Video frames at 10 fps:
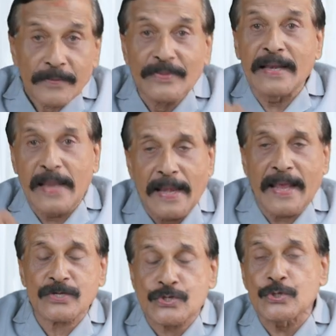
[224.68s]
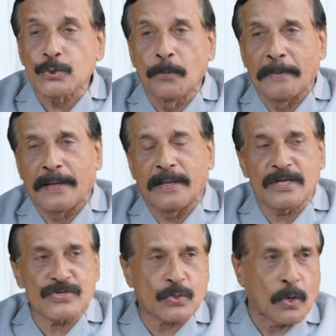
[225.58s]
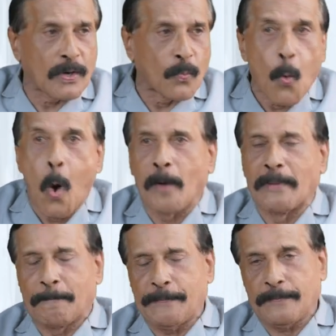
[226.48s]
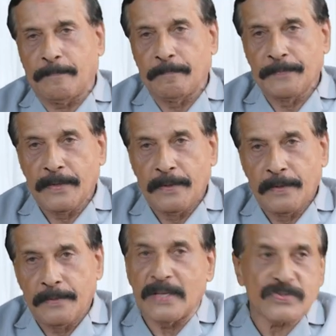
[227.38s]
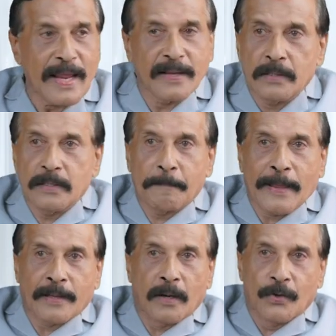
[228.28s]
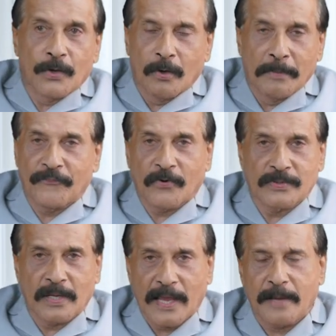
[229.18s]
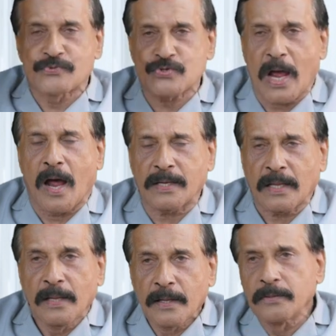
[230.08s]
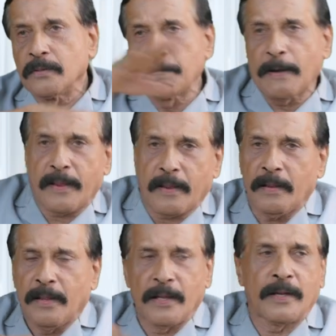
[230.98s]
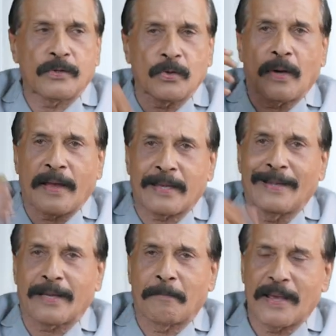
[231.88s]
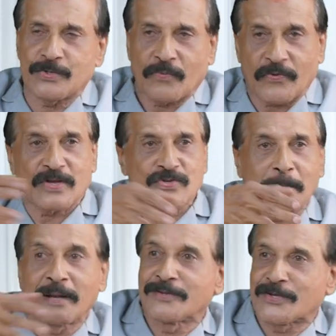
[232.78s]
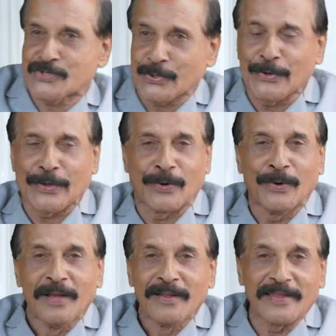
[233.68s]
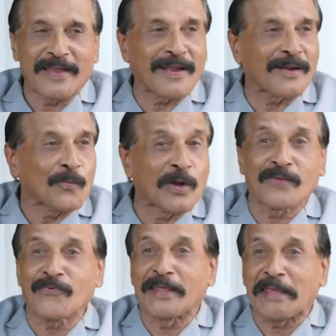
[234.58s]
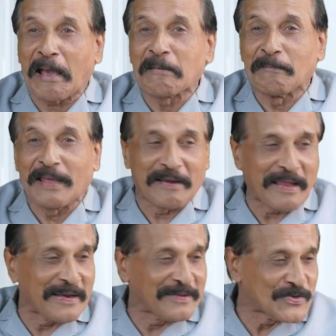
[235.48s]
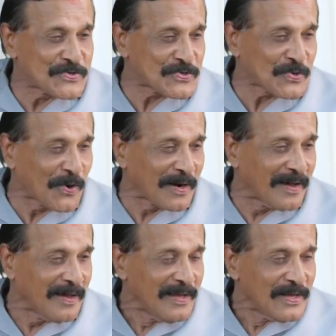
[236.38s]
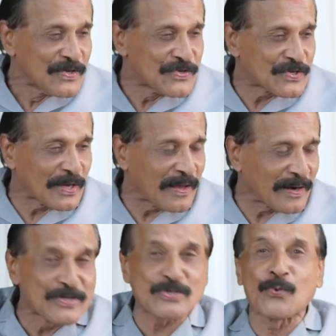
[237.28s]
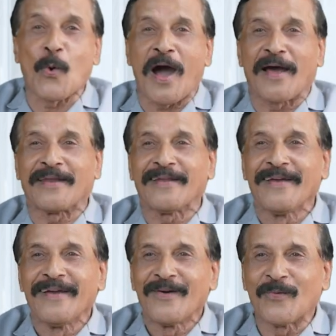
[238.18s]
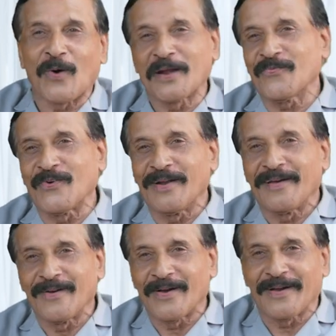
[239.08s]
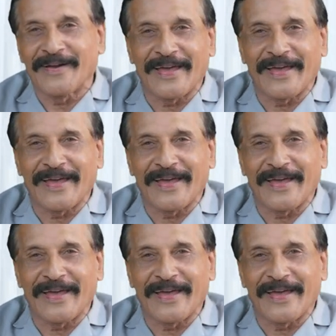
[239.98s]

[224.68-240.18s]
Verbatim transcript: Then the next two minutes is called warm-up. Just like in the playground, you know, before the game start, you play uh, to acclimatize. So for example, in the studio, there are wonderful young men, and this is called uh, Rizwan. Wonderful, uh,